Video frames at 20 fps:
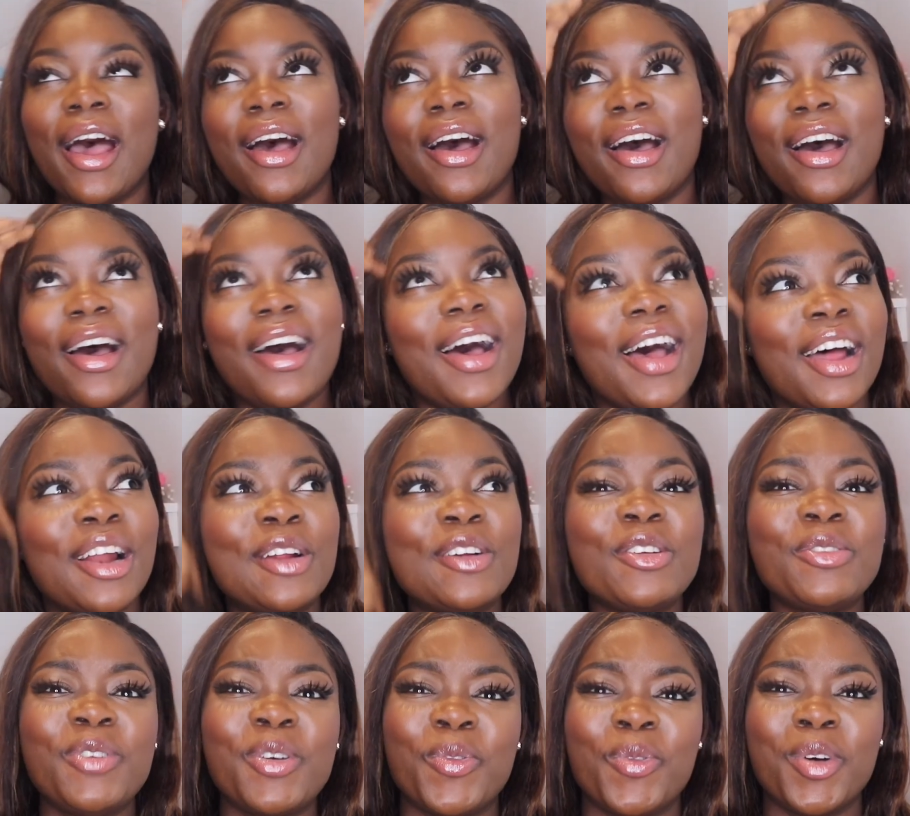I don't
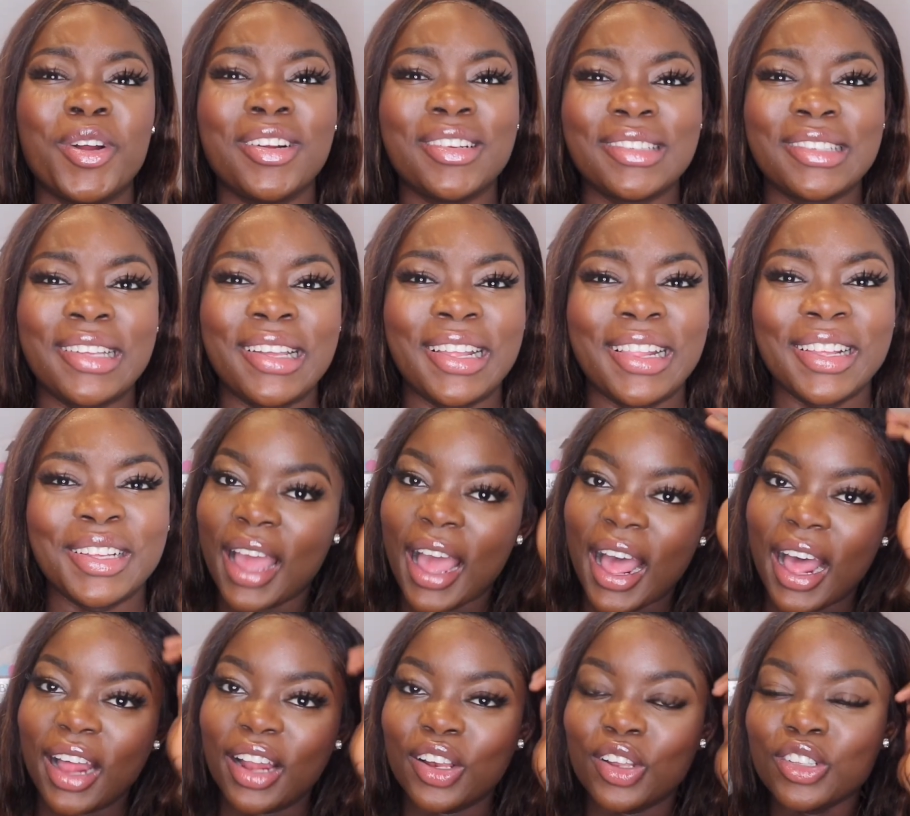know if I want to say this.
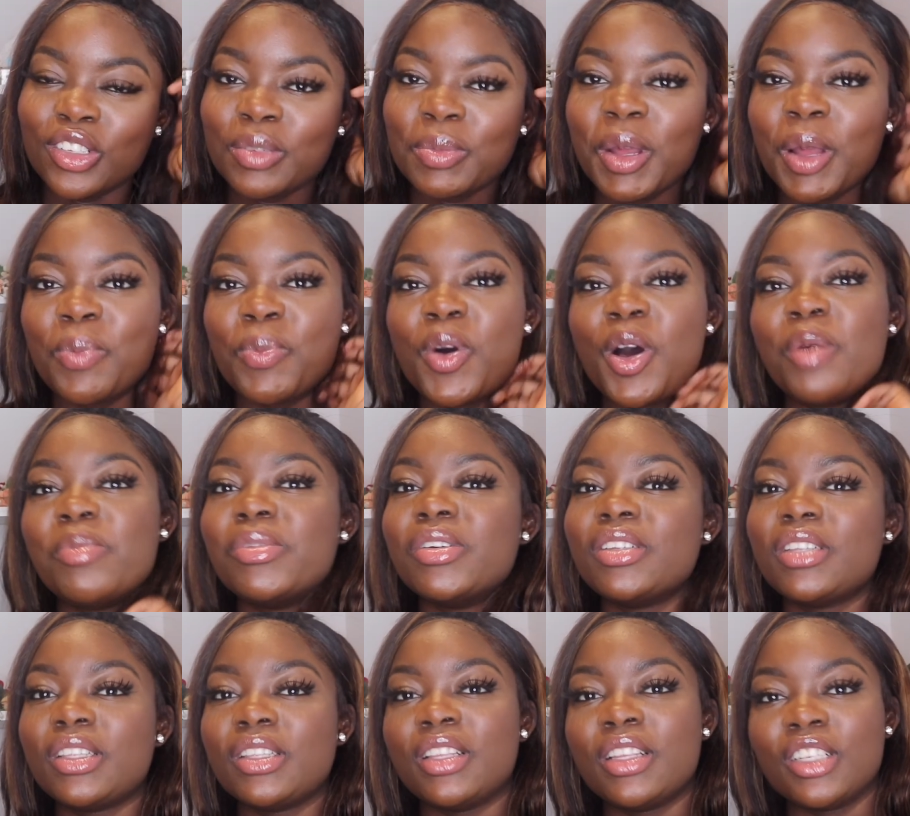Yeah, losing my mom
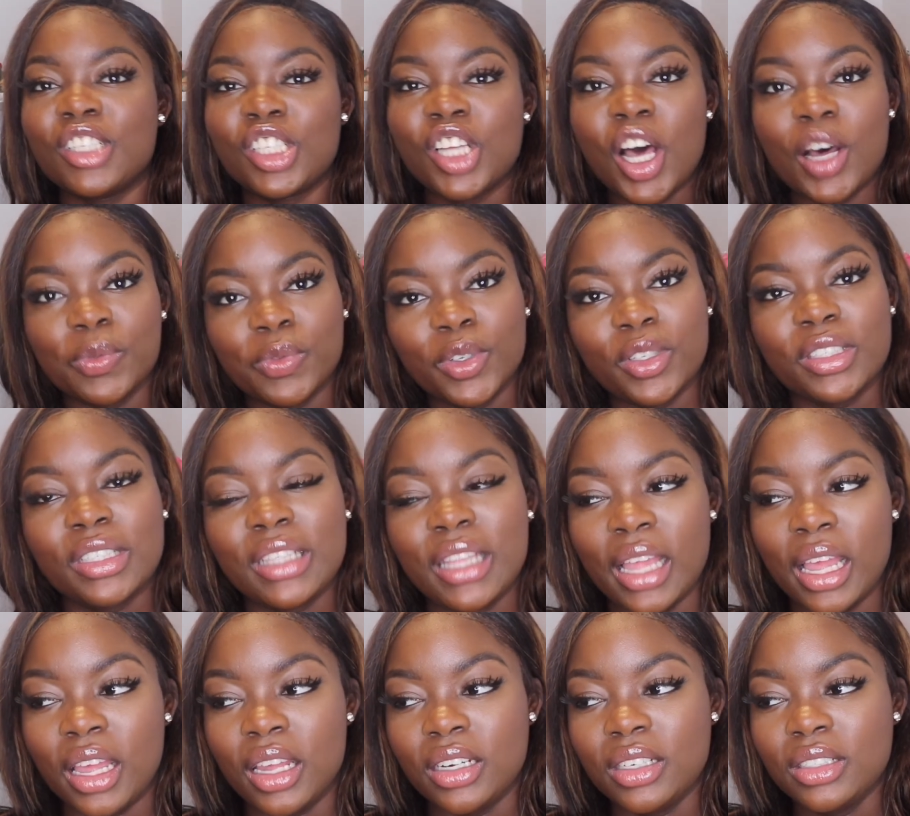was the toughest
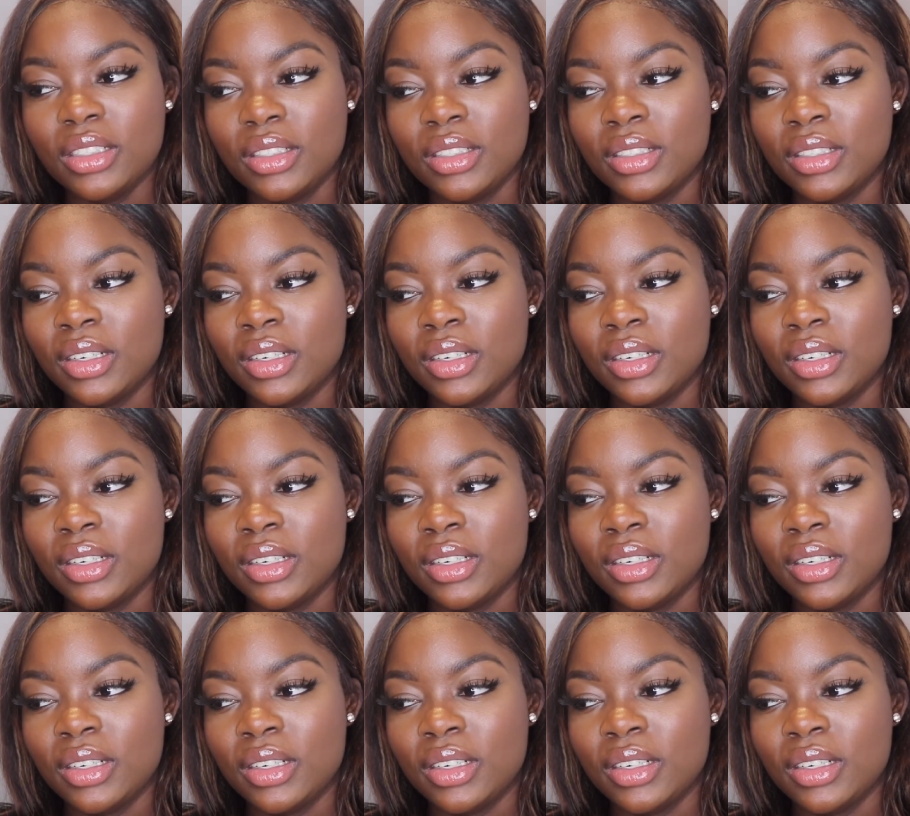thing.